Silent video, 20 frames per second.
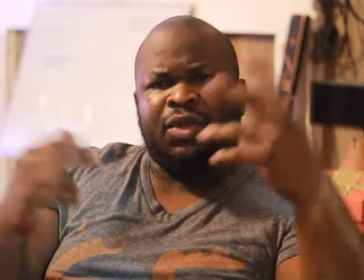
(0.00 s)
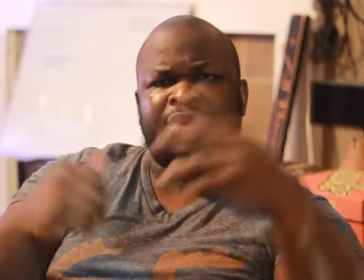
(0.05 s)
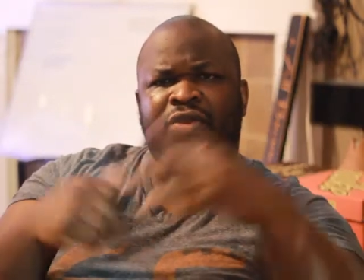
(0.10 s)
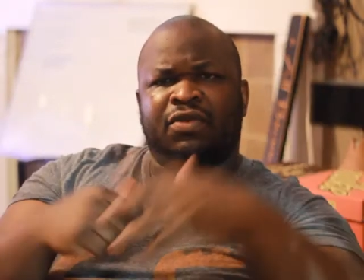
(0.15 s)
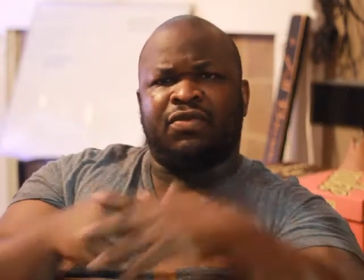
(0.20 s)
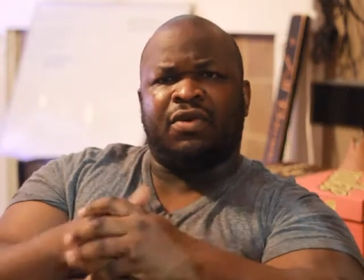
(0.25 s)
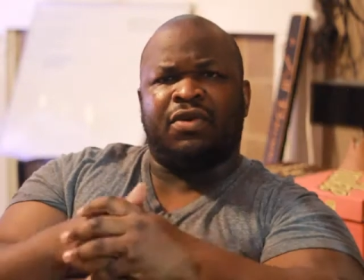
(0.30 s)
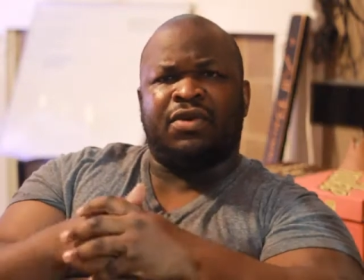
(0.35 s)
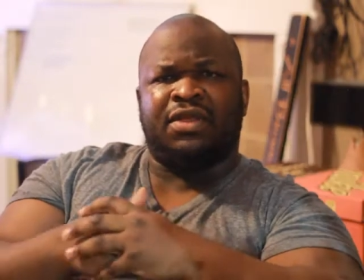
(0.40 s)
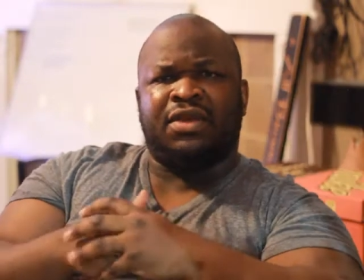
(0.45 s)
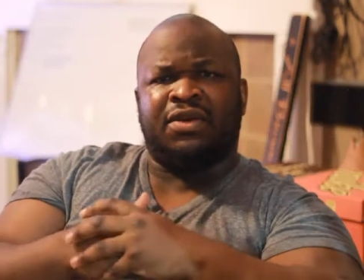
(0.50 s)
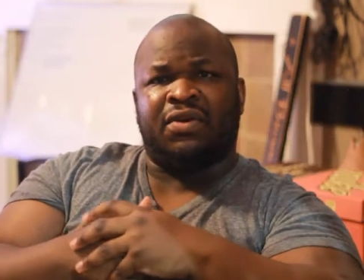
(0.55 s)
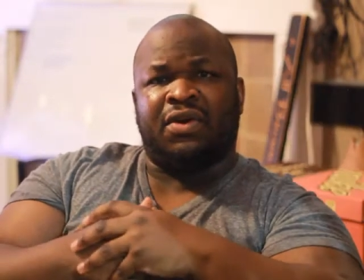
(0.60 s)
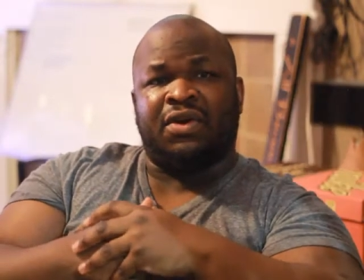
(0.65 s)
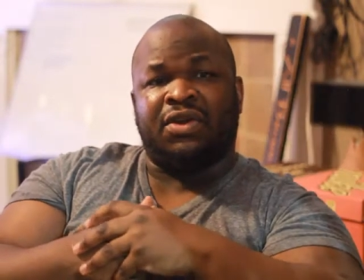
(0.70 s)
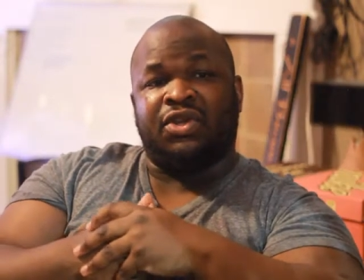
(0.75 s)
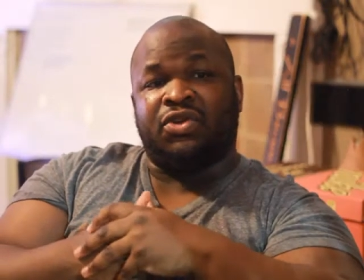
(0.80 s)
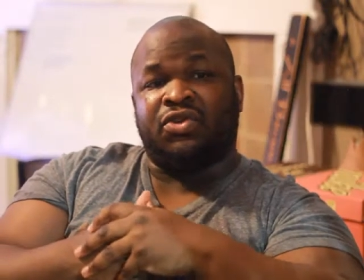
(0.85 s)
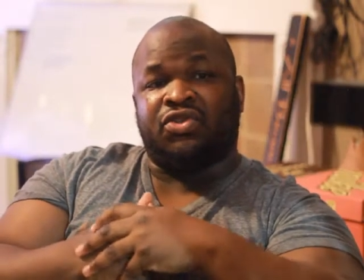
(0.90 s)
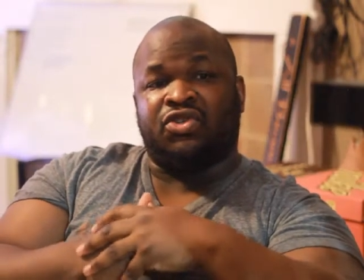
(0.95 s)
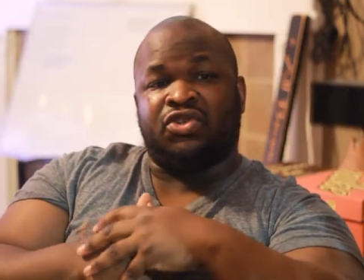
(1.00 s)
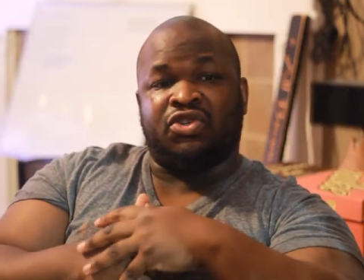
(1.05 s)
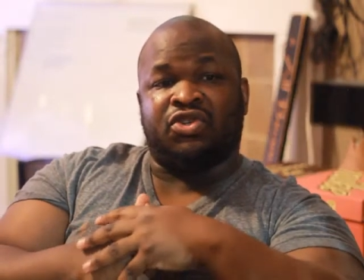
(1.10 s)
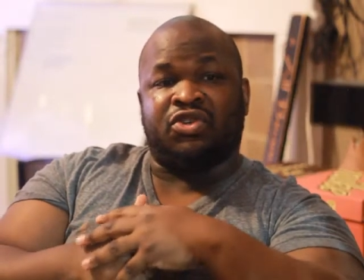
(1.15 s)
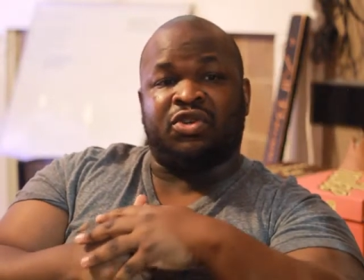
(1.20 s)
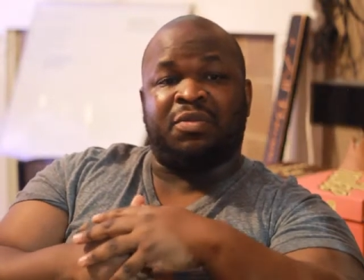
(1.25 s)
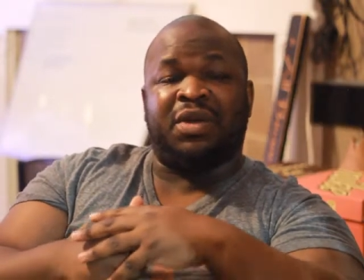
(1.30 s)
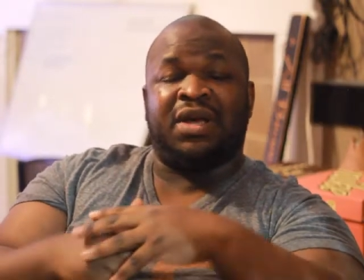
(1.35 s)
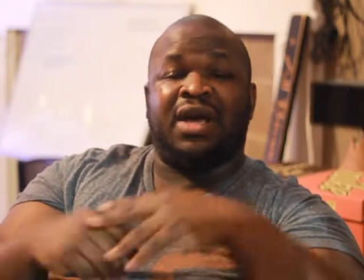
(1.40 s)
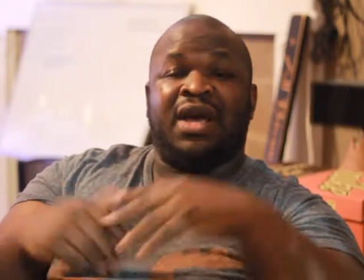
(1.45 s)
growth here on
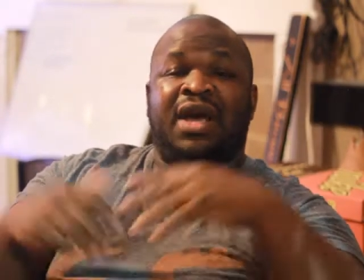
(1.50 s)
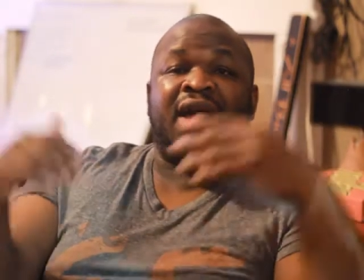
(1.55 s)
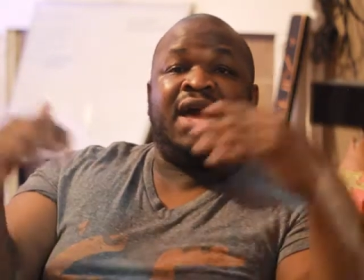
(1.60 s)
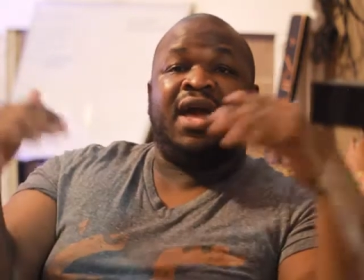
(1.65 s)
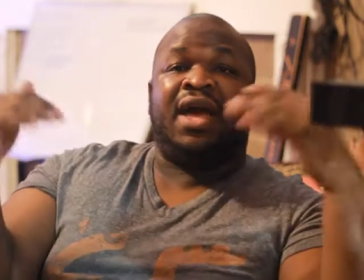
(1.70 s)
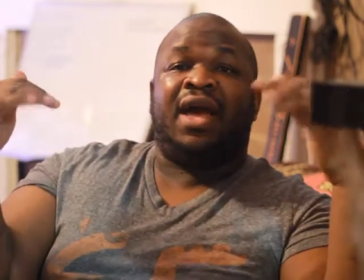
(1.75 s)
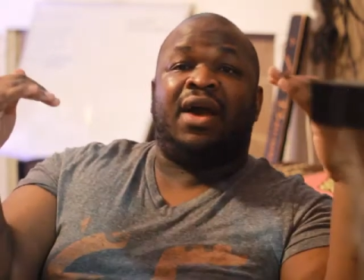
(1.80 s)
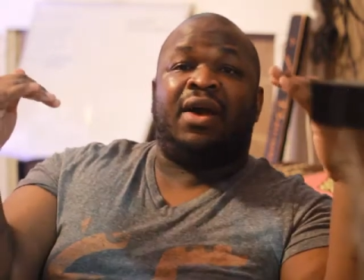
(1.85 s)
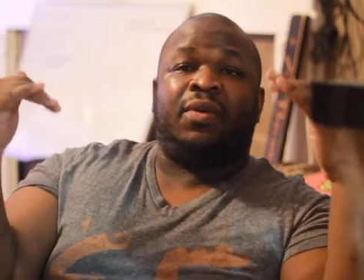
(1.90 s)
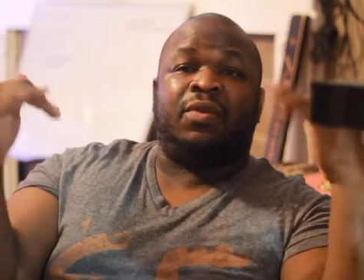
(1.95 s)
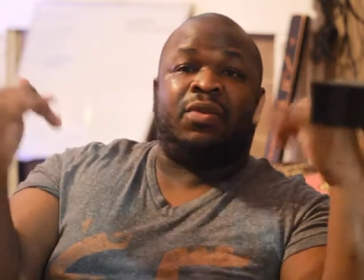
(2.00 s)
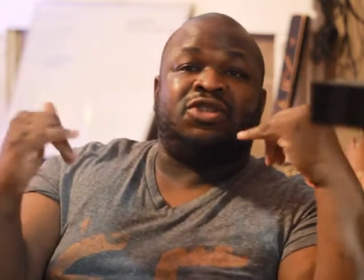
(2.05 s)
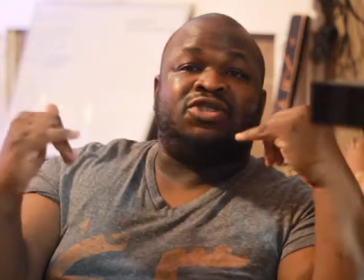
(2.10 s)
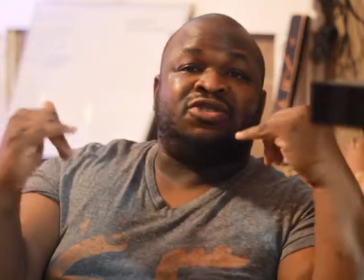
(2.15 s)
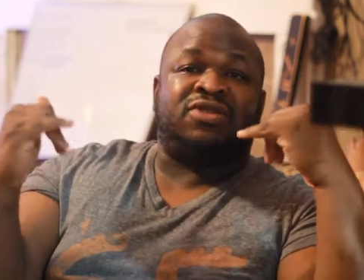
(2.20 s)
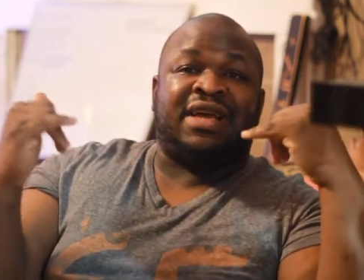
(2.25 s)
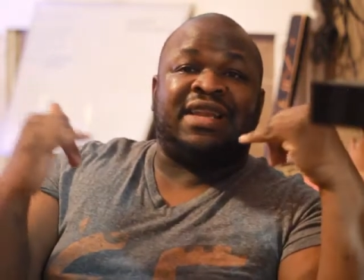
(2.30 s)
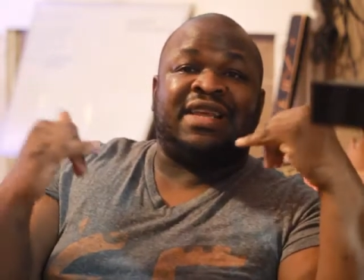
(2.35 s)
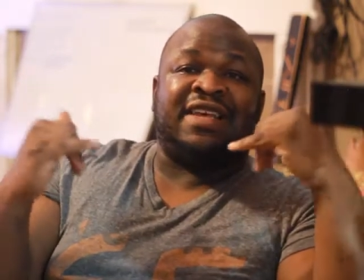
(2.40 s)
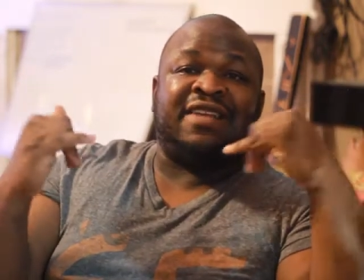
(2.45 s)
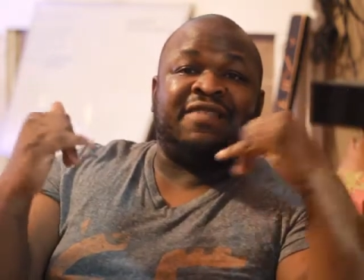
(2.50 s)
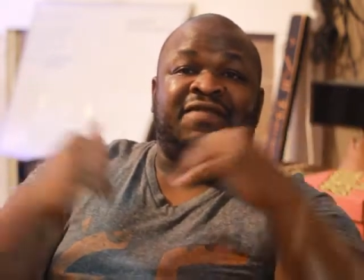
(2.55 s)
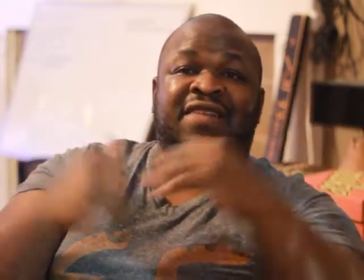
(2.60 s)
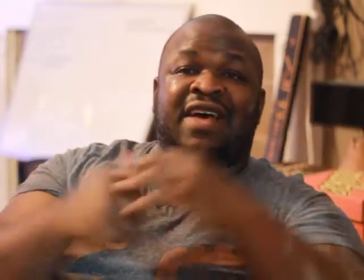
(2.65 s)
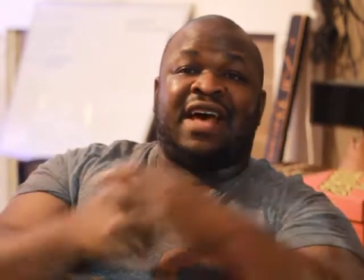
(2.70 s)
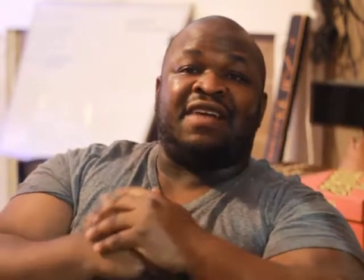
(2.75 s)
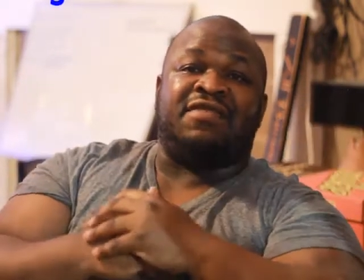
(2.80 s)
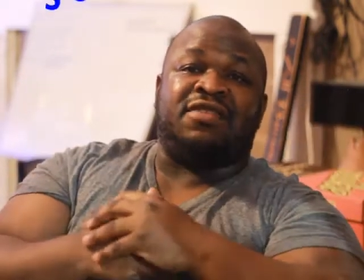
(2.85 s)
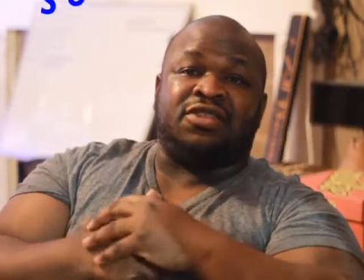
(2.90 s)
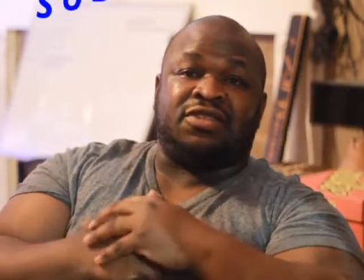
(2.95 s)
YouTube. We're trying to hit
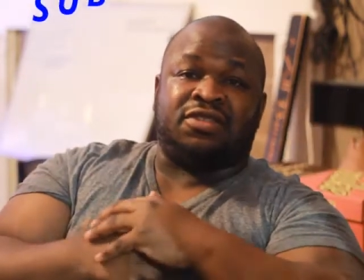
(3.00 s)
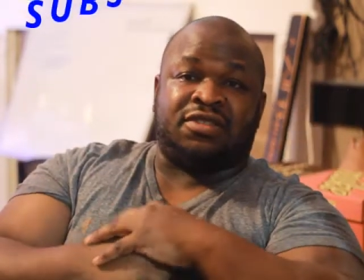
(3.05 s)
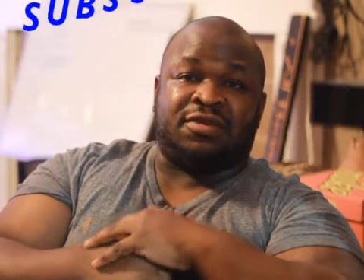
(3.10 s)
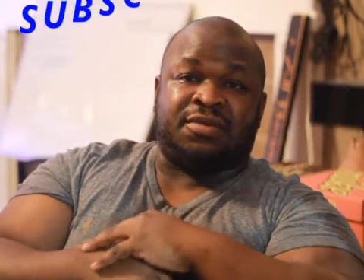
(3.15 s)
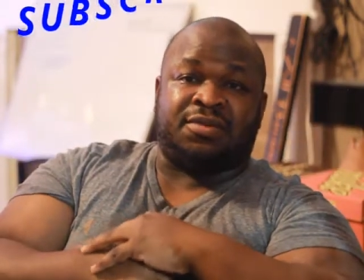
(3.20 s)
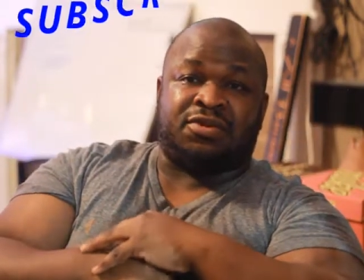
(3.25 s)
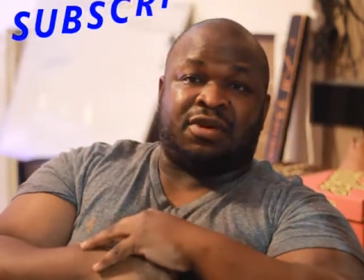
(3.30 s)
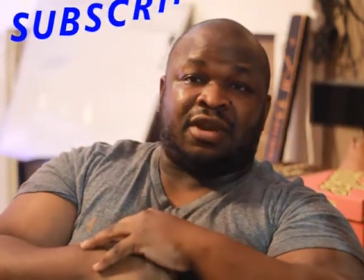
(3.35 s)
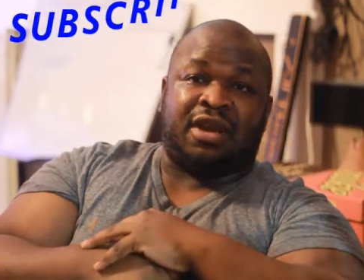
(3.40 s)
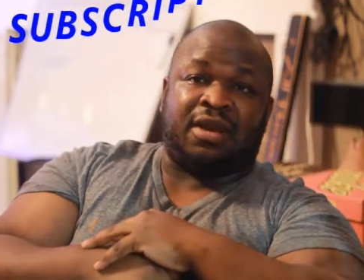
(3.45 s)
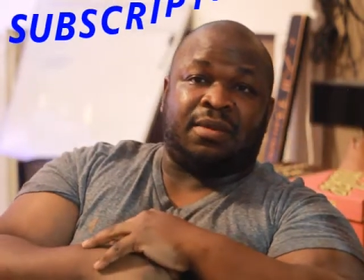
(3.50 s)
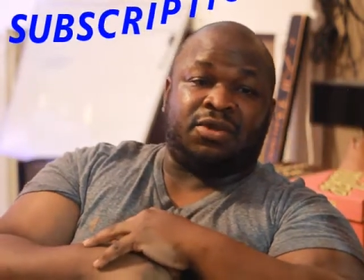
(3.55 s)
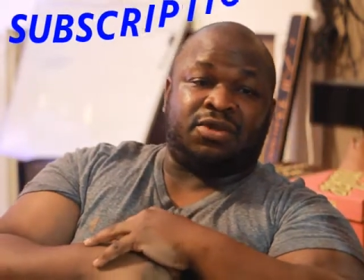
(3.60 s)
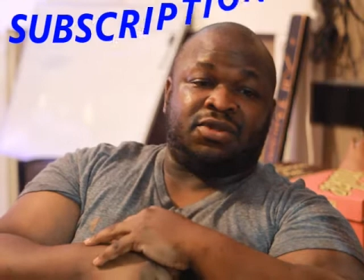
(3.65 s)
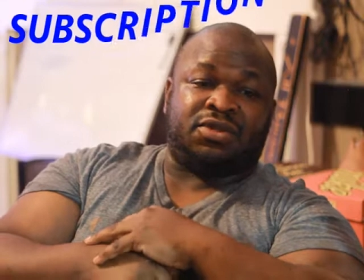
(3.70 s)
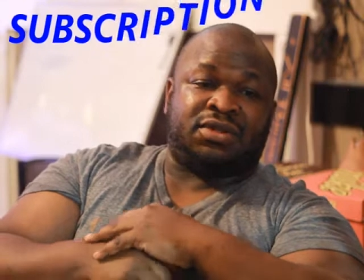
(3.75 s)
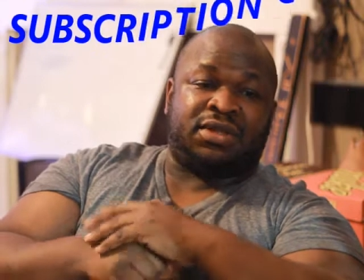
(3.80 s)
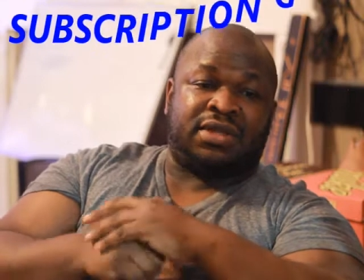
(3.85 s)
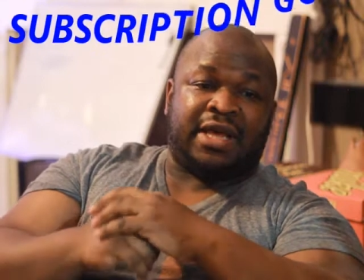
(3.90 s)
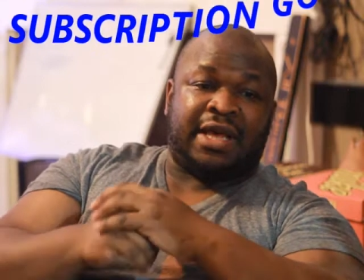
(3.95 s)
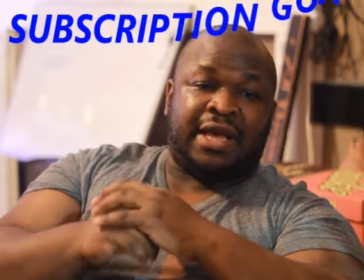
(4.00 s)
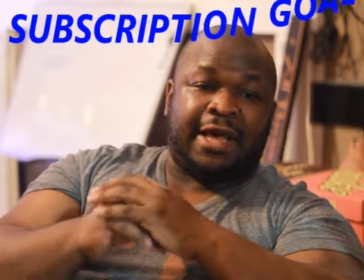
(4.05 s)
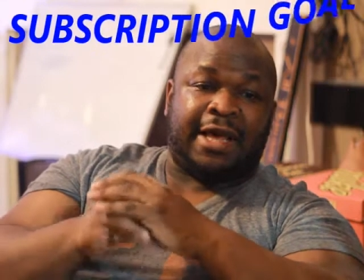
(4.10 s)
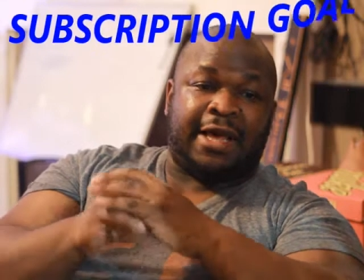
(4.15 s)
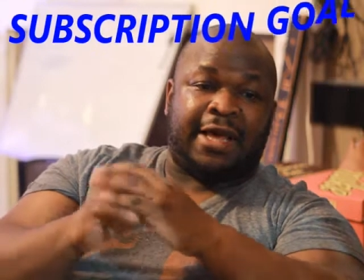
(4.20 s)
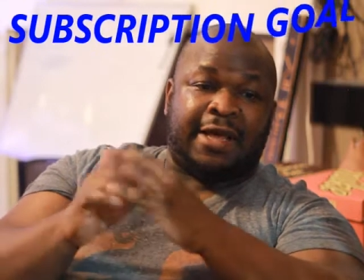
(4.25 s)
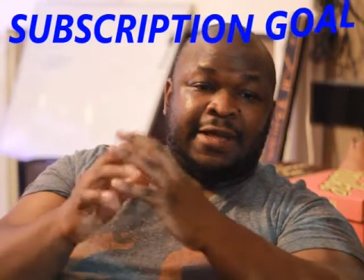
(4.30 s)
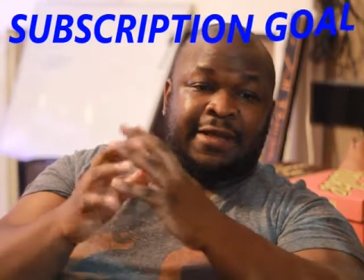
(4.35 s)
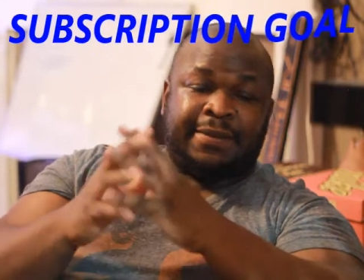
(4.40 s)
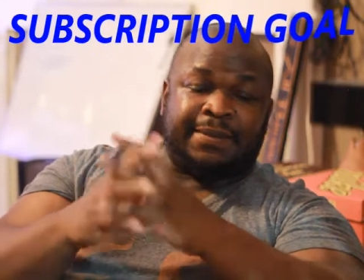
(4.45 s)
five hundred subscribers.
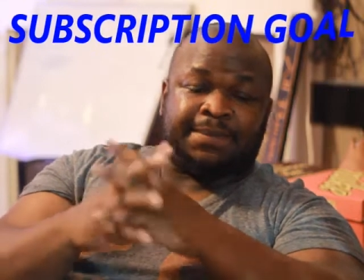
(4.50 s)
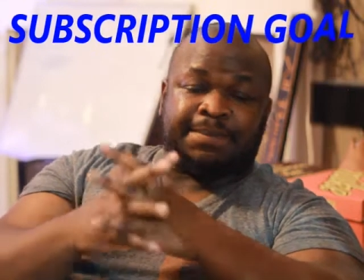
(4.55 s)
Uh,